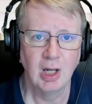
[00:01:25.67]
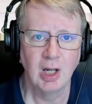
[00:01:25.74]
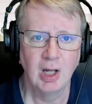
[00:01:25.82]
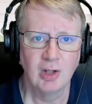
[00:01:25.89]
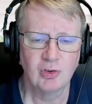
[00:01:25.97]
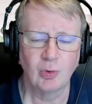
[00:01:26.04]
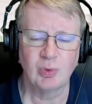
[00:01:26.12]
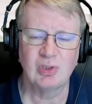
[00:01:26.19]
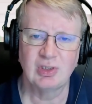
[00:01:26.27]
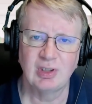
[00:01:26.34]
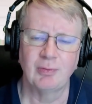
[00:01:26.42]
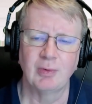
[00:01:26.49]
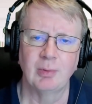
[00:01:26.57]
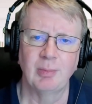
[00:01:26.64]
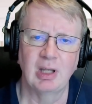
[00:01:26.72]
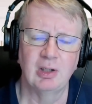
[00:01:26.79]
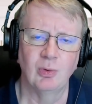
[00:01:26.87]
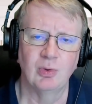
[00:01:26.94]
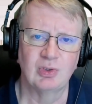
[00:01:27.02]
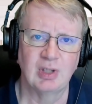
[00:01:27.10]
So what's different about
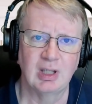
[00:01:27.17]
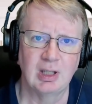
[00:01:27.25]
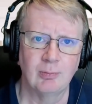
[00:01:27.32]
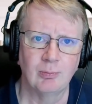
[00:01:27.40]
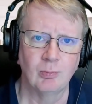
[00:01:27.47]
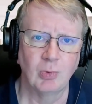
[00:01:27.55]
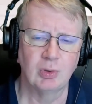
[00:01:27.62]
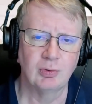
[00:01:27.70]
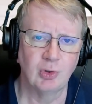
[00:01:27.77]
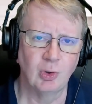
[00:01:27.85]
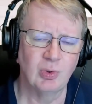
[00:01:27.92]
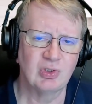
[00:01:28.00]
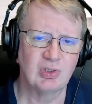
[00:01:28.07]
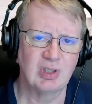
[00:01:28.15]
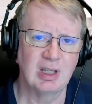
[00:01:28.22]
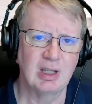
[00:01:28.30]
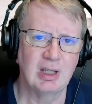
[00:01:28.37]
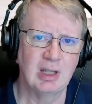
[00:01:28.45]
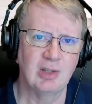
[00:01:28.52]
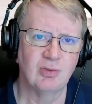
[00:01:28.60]
USD? Well,
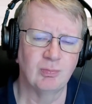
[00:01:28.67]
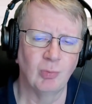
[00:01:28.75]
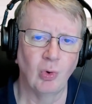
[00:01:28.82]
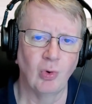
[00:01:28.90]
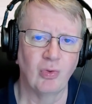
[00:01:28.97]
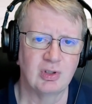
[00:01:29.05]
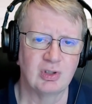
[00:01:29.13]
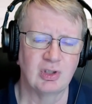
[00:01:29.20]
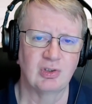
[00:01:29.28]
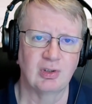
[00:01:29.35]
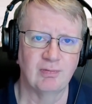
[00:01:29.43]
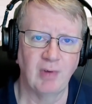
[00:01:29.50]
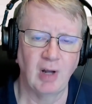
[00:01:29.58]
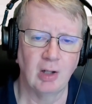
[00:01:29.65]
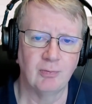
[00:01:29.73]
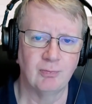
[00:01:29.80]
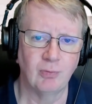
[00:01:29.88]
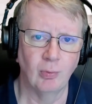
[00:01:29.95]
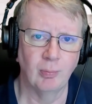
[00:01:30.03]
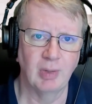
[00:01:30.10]
USD is more than just a file
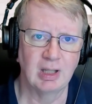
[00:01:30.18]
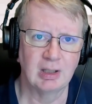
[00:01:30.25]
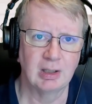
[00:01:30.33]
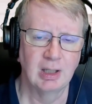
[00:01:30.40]
format.